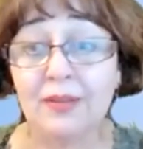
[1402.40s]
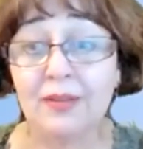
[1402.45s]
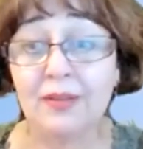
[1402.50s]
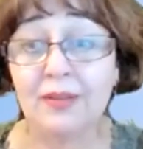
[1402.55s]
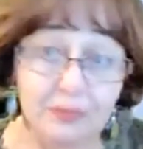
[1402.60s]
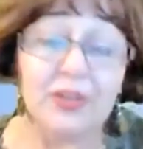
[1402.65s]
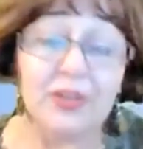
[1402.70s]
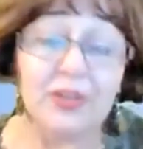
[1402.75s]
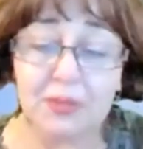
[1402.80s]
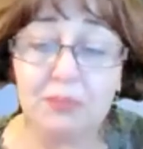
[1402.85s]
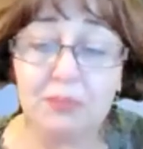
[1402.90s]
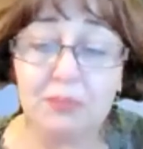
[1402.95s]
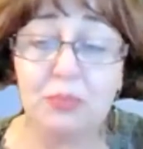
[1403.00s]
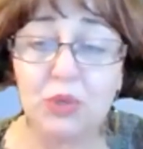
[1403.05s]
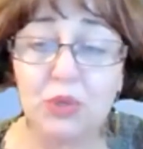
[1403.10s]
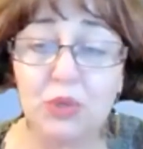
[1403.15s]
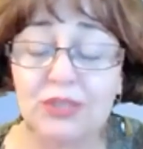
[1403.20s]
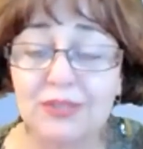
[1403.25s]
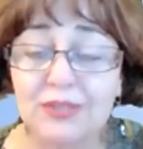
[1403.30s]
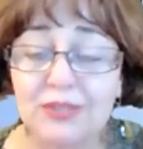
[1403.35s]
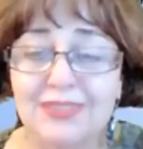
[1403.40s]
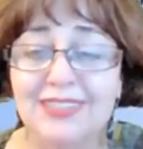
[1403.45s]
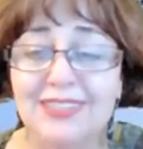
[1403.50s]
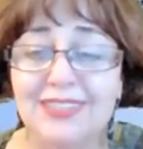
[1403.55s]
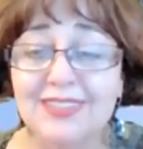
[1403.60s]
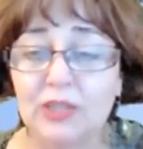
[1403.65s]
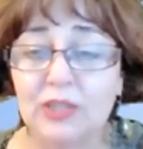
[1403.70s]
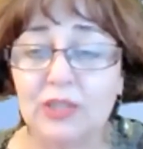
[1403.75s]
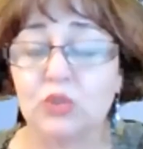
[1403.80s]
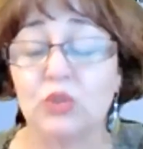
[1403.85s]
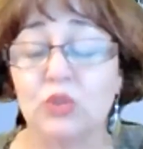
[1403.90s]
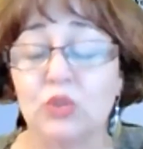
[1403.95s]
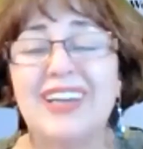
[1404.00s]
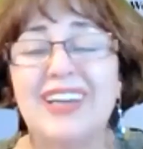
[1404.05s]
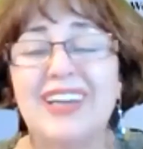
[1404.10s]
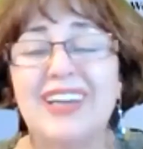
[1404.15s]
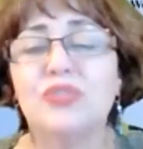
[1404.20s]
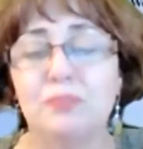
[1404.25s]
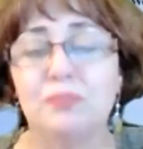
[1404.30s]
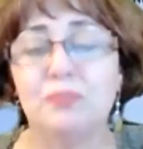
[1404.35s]
very important details on
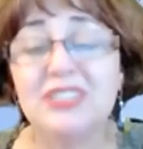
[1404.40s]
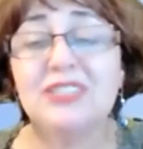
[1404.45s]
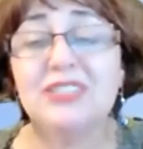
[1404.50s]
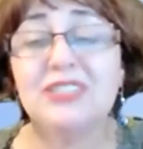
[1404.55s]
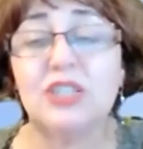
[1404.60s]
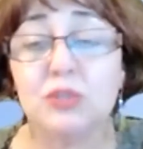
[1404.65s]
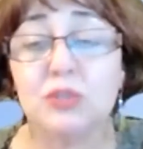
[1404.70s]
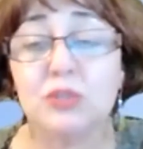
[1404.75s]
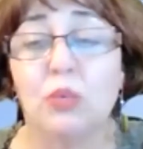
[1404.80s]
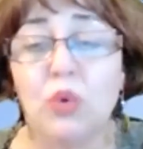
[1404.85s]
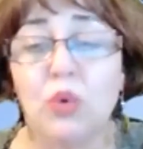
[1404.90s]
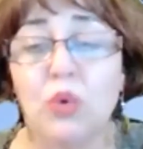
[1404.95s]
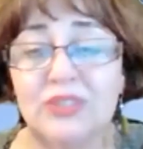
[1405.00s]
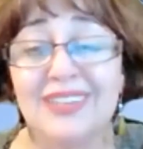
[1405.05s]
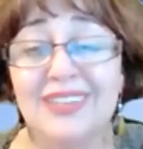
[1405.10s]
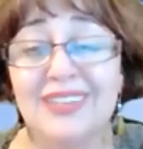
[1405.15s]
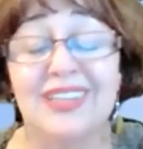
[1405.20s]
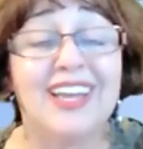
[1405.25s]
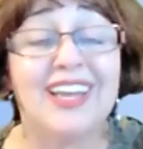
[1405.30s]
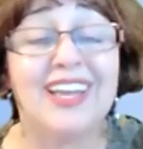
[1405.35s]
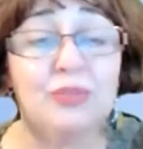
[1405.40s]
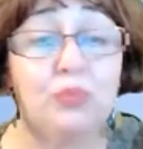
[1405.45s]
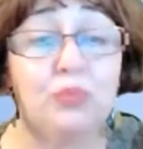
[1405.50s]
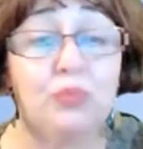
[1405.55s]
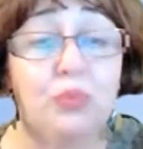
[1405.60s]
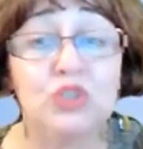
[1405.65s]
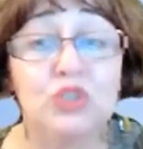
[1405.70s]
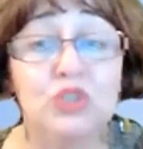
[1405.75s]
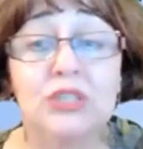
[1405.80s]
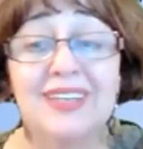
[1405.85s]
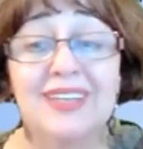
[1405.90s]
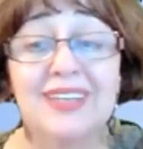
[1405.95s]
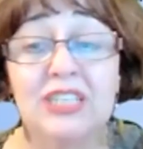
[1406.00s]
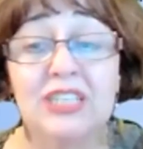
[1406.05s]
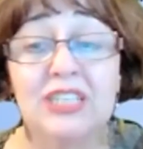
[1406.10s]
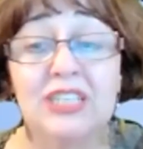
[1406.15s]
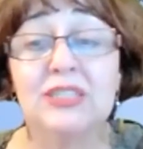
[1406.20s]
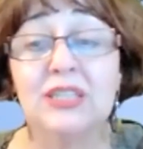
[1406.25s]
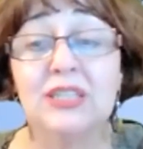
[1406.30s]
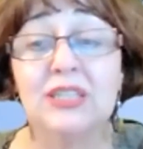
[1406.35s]
kind of business model and what
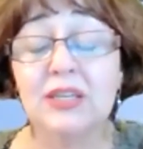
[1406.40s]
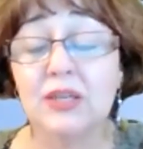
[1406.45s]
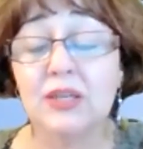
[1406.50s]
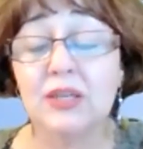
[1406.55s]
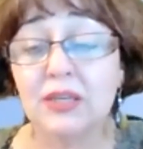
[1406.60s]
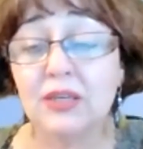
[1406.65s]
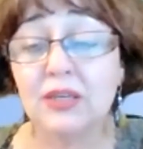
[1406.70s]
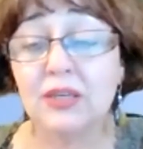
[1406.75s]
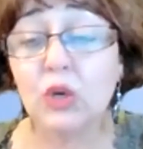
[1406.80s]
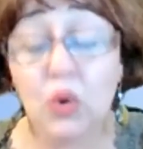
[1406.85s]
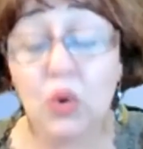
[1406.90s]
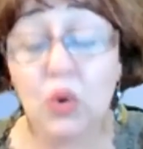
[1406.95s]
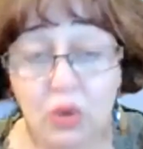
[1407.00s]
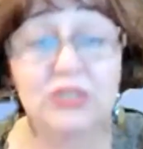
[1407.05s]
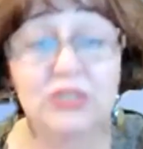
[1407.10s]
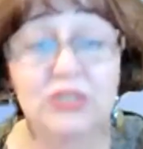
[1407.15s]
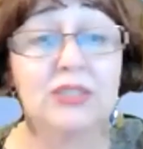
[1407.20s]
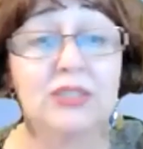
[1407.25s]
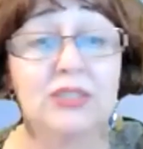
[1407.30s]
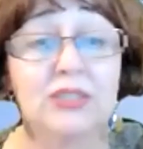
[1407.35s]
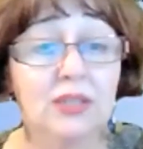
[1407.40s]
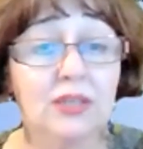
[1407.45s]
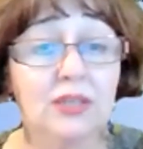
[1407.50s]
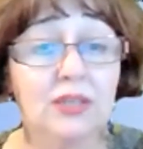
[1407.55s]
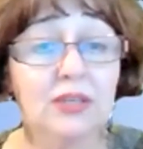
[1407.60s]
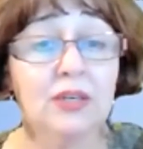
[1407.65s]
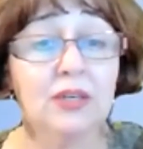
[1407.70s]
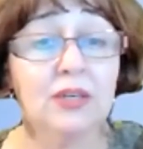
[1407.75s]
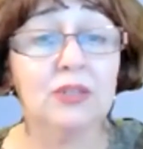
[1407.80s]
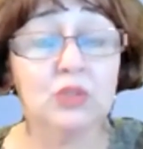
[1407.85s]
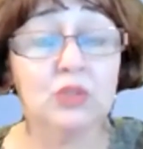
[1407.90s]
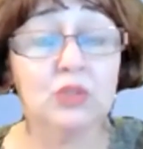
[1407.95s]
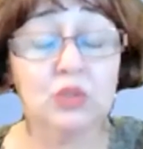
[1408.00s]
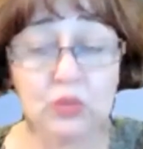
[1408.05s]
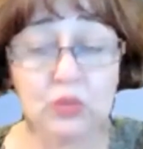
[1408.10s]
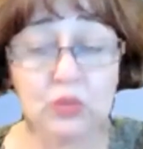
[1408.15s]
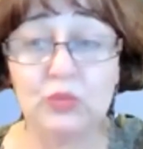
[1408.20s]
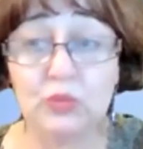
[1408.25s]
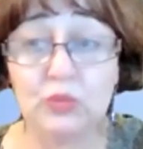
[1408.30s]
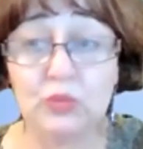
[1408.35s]
it cost
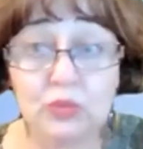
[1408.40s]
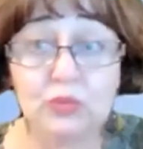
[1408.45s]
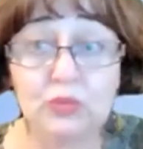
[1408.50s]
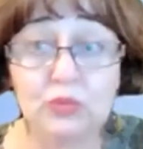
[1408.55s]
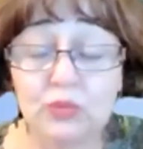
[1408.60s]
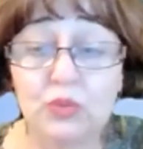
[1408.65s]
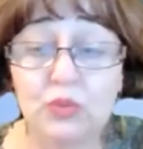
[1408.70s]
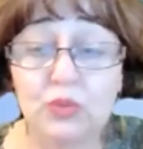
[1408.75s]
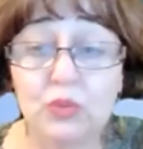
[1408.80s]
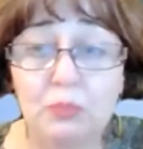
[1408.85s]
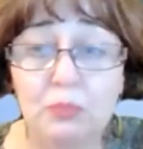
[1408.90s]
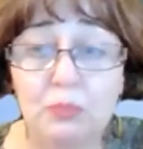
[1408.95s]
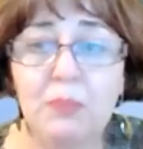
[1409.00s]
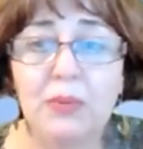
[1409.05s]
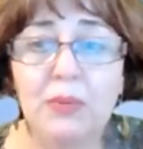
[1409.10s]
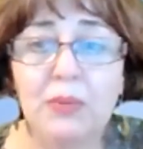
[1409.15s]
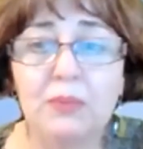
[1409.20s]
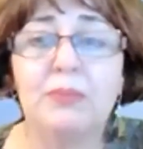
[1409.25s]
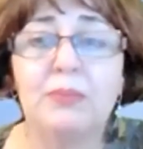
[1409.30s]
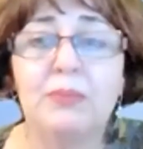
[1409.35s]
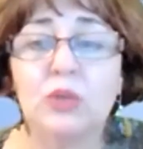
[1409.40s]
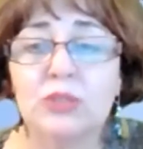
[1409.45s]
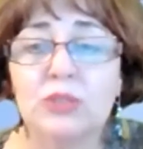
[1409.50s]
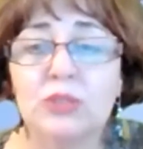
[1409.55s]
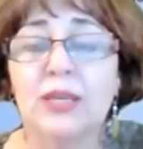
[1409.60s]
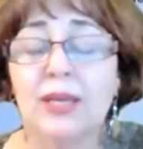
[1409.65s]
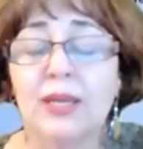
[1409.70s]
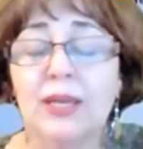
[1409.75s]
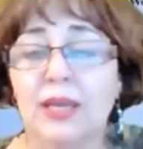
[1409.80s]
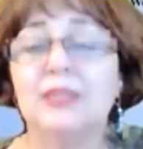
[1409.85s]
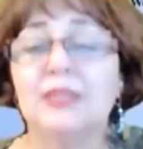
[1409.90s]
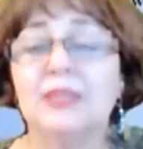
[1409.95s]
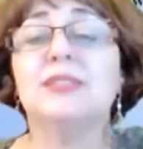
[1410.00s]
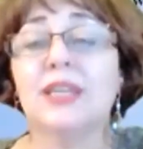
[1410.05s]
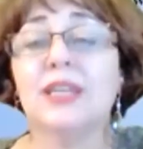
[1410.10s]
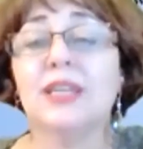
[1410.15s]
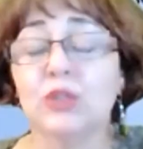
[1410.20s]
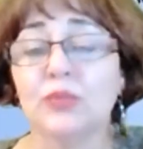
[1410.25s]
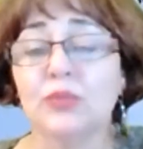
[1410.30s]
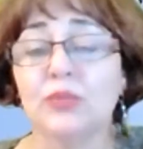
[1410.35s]
to people, because at the
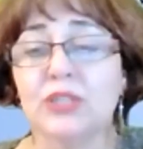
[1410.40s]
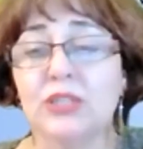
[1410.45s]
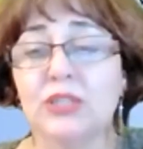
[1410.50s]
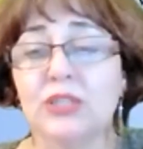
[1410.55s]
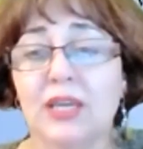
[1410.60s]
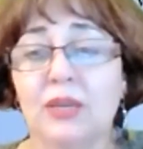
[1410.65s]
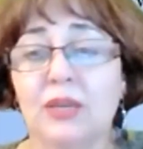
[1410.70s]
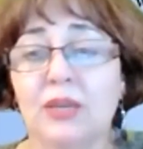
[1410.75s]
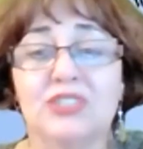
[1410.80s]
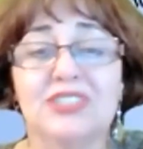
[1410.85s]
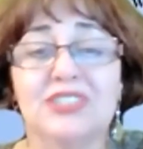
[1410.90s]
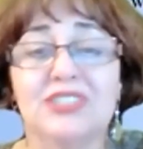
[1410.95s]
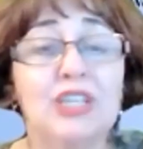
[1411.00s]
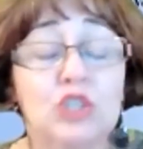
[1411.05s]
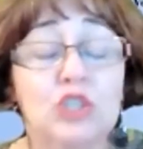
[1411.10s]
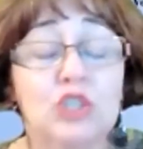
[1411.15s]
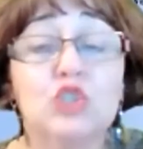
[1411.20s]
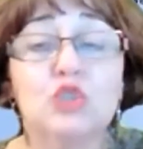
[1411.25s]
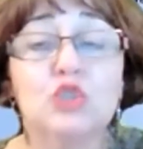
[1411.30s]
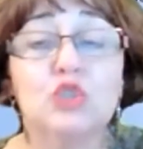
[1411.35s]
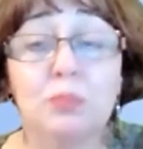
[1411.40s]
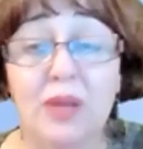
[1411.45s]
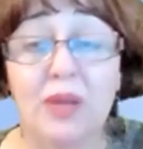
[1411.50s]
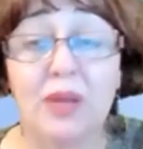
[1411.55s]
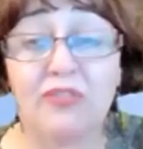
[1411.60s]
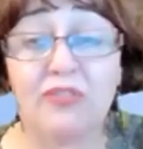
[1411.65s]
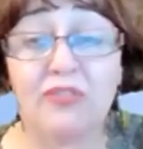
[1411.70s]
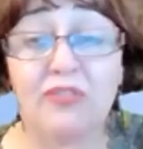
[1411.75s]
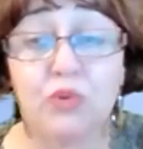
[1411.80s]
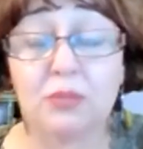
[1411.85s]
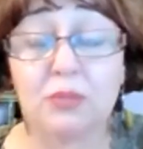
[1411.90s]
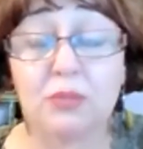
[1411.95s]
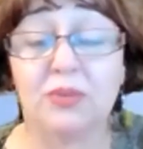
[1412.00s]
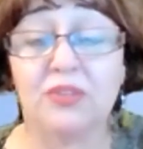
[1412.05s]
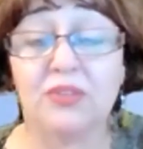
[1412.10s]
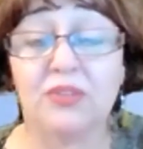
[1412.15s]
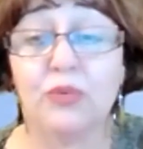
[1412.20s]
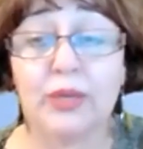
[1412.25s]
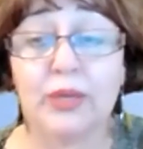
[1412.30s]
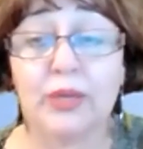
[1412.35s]
end of the day we say it should be
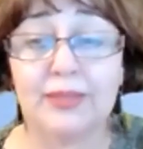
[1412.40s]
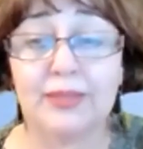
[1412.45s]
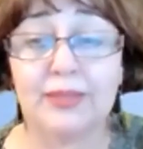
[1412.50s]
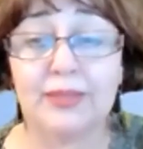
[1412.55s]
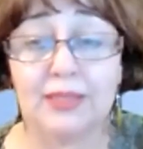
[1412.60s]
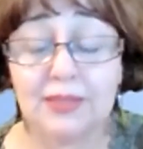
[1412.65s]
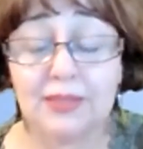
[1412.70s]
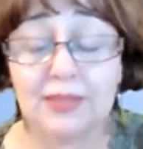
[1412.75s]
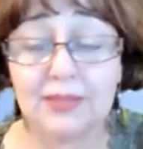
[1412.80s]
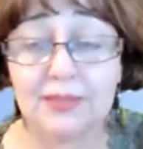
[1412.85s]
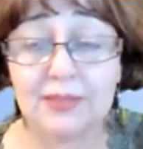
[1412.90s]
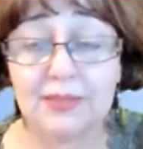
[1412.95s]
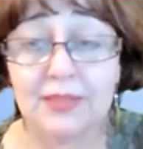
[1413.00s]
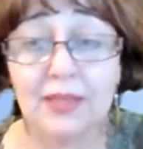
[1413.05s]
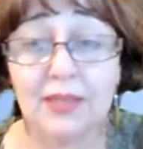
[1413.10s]
affordable for Canadians.